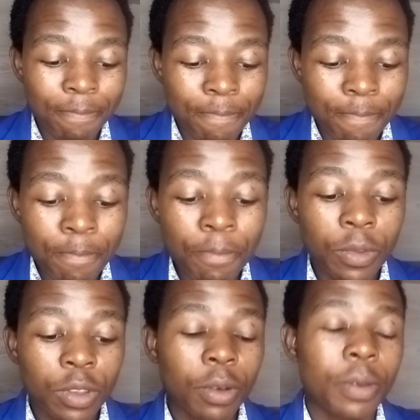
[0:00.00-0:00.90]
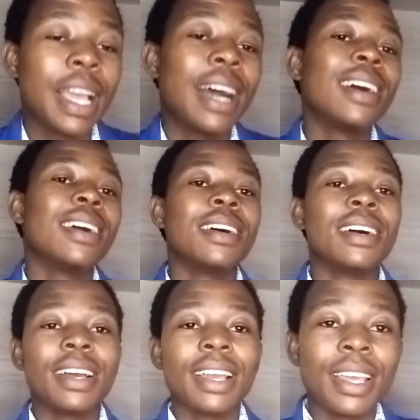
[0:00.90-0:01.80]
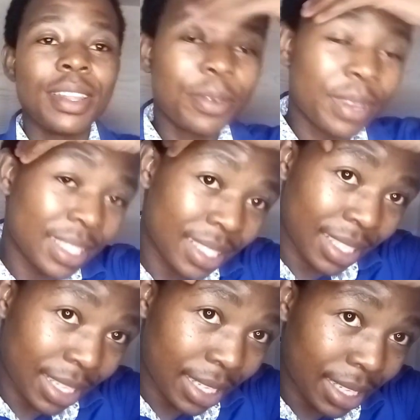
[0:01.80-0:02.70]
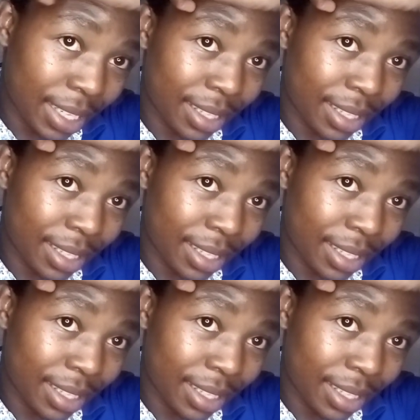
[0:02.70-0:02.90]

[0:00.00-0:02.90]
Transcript: mm, so yeah. Anyways, uh,